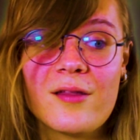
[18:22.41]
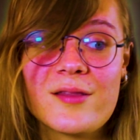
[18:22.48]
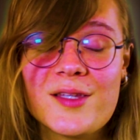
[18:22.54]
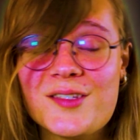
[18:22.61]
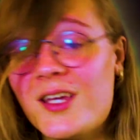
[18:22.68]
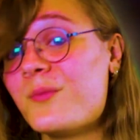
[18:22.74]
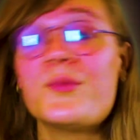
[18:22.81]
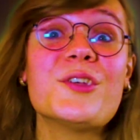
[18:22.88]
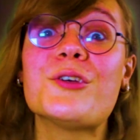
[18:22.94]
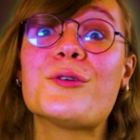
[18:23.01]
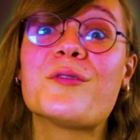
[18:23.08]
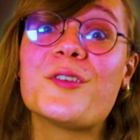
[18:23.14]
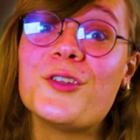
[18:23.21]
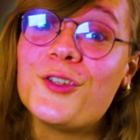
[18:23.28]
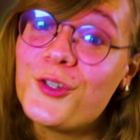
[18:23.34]
the debut
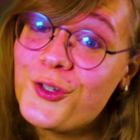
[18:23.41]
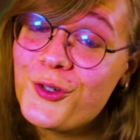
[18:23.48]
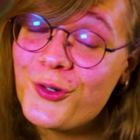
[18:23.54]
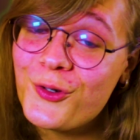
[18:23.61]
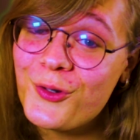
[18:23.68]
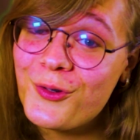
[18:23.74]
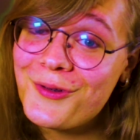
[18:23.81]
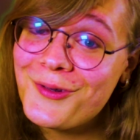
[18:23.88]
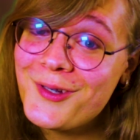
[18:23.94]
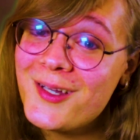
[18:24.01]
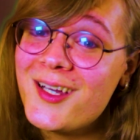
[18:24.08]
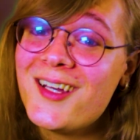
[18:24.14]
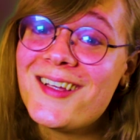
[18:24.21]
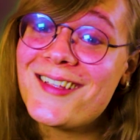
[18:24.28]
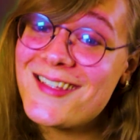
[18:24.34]
of a new
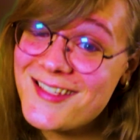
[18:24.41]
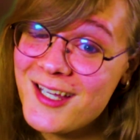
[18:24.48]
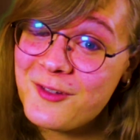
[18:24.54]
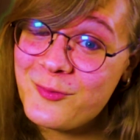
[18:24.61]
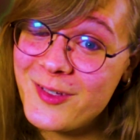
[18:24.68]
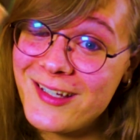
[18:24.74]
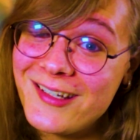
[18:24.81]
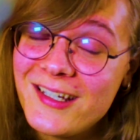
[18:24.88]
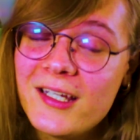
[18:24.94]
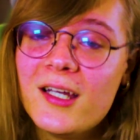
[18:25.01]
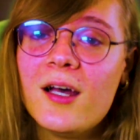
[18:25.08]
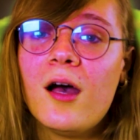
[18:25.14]
segment